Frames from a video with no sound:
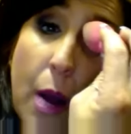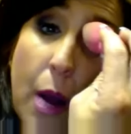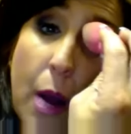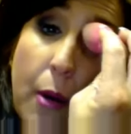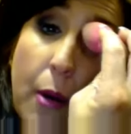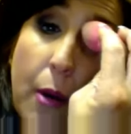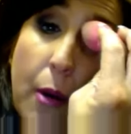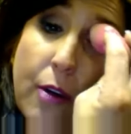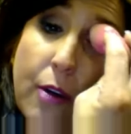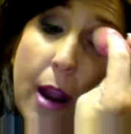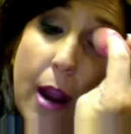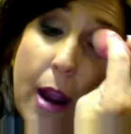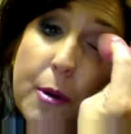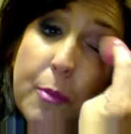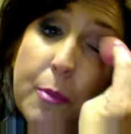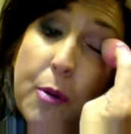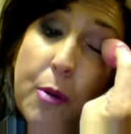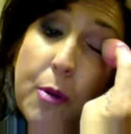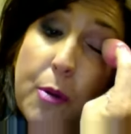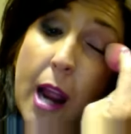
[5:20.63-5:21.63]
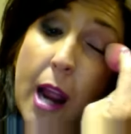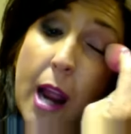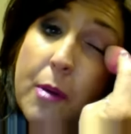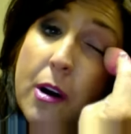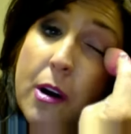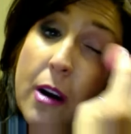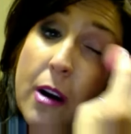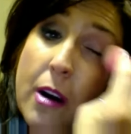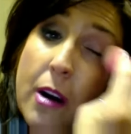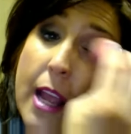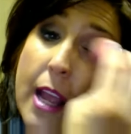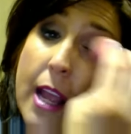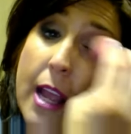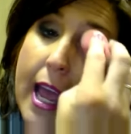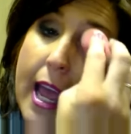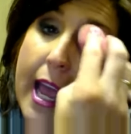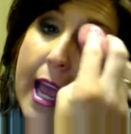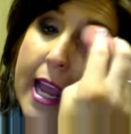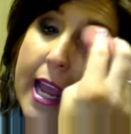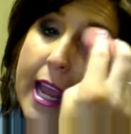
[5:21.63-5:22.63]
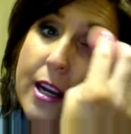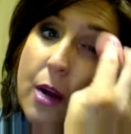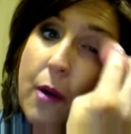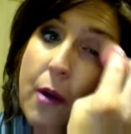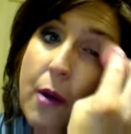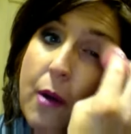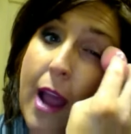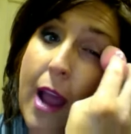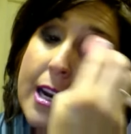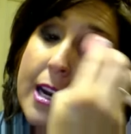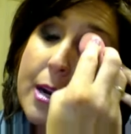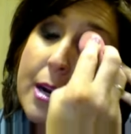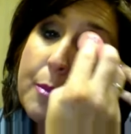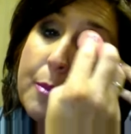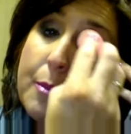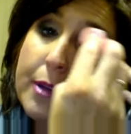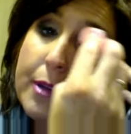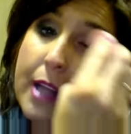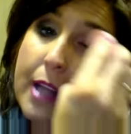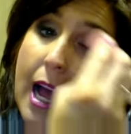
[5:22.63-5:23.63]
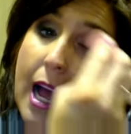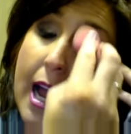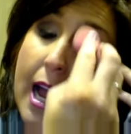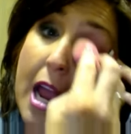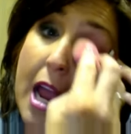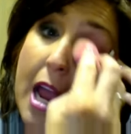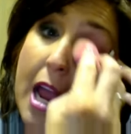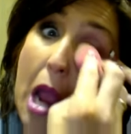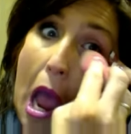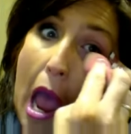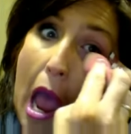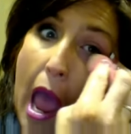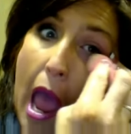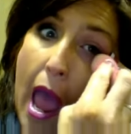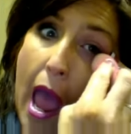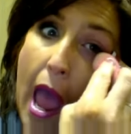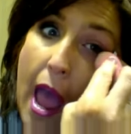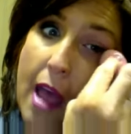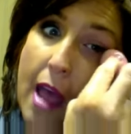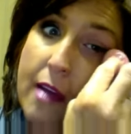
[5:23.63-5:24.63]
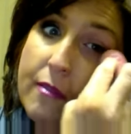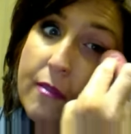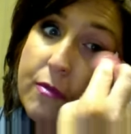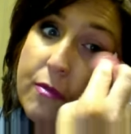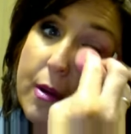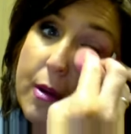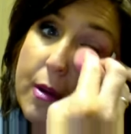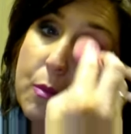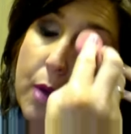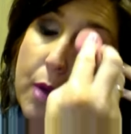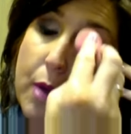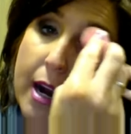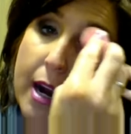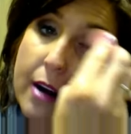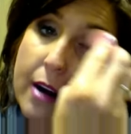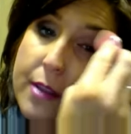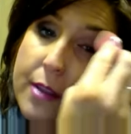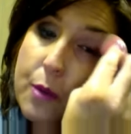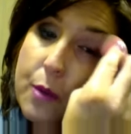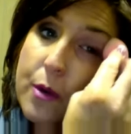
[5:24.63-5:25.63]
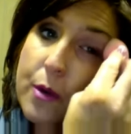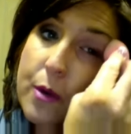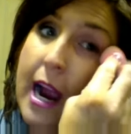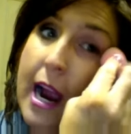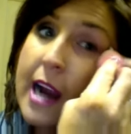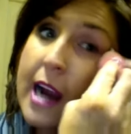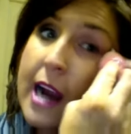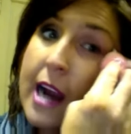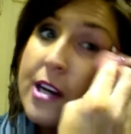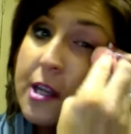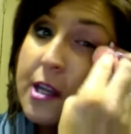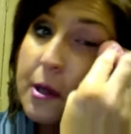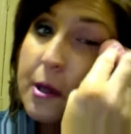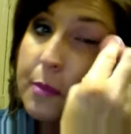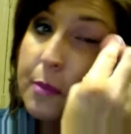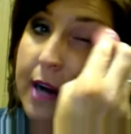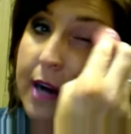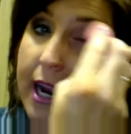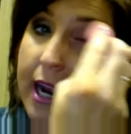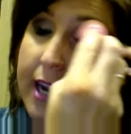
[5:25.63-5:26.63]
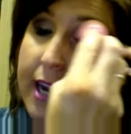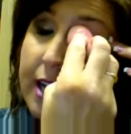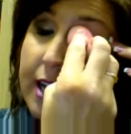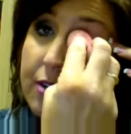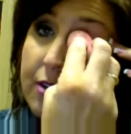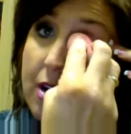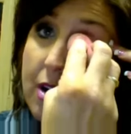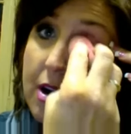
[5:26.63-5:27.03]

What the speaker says: ahead and grab your primer and go ahead and apply everywhere that we're actually going to put eye color on.